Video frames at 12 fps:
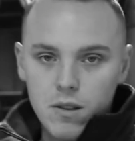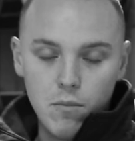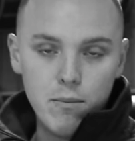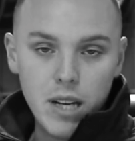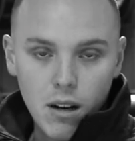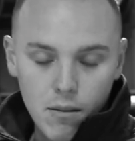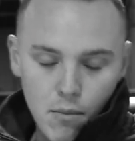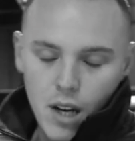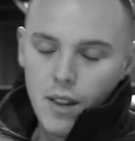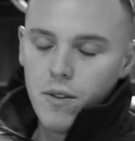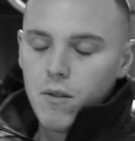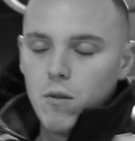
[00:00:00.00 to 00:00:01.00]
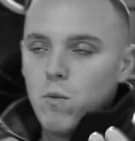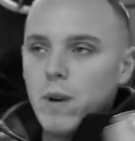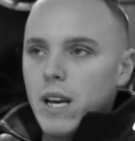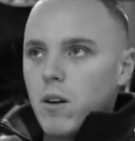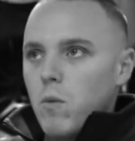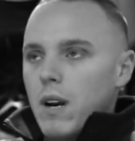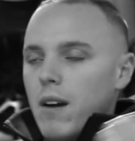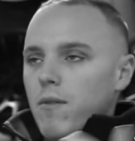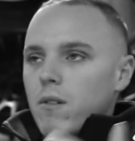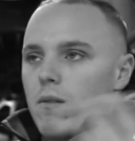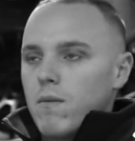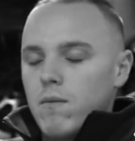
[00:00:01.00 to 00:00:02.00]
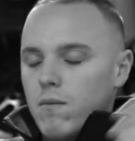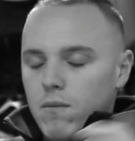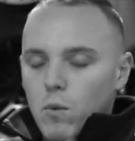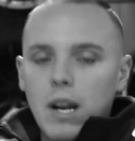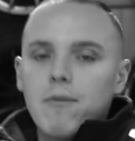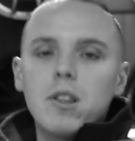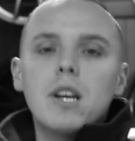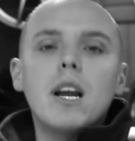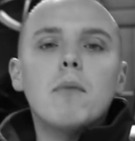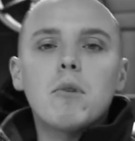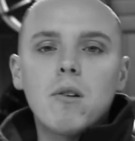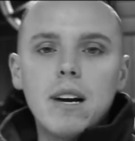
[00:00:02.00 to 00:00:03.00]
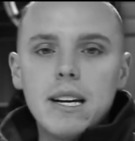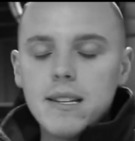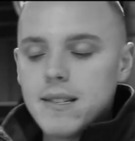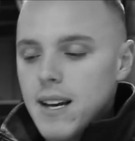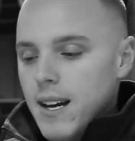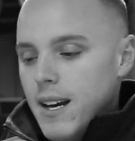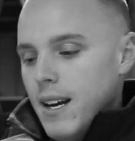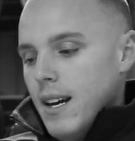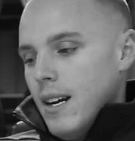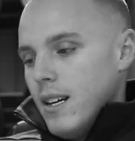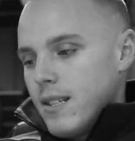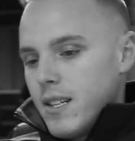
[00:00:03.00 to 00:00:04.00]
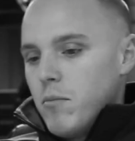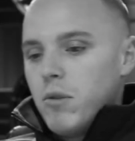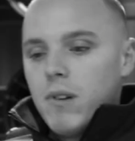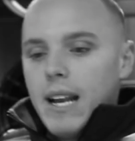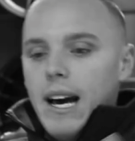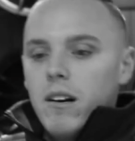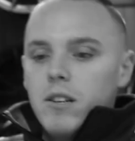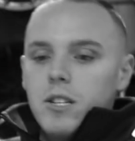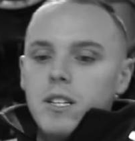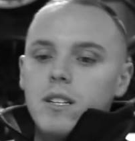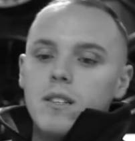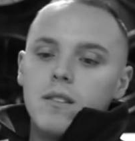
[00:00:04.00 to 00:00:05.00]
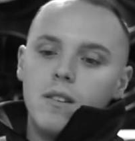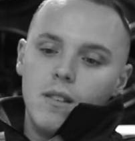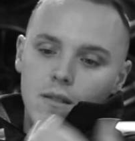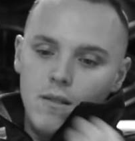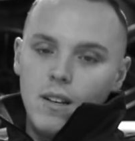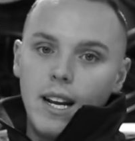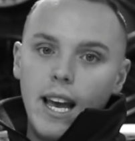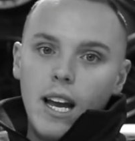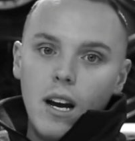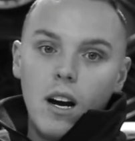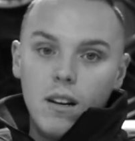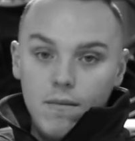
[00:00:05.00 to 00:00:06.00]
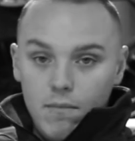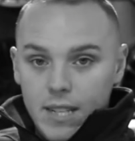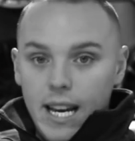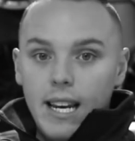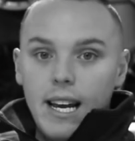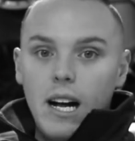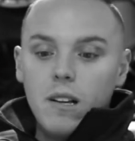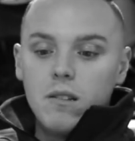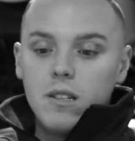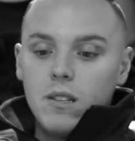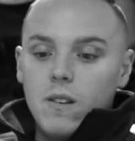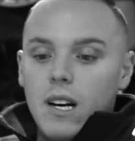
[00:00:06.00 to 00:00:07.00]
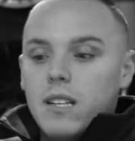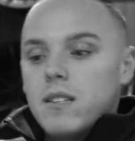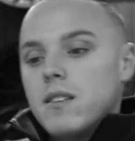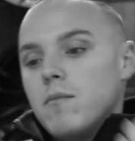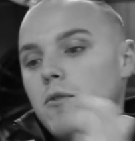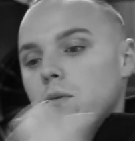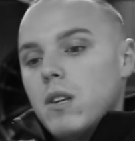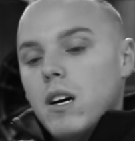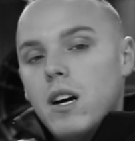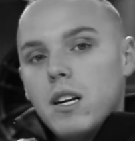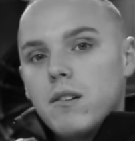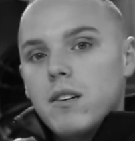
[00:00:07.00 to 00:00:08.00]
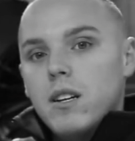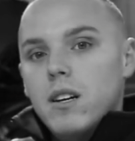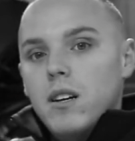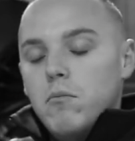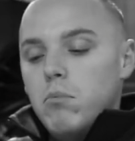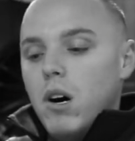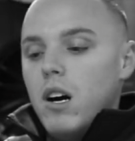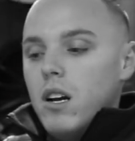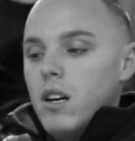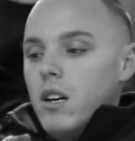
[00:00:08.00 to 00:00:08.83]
a month or a week, whatever the number is. A simple analogy is, again, $10 is a lot to someone with 100, but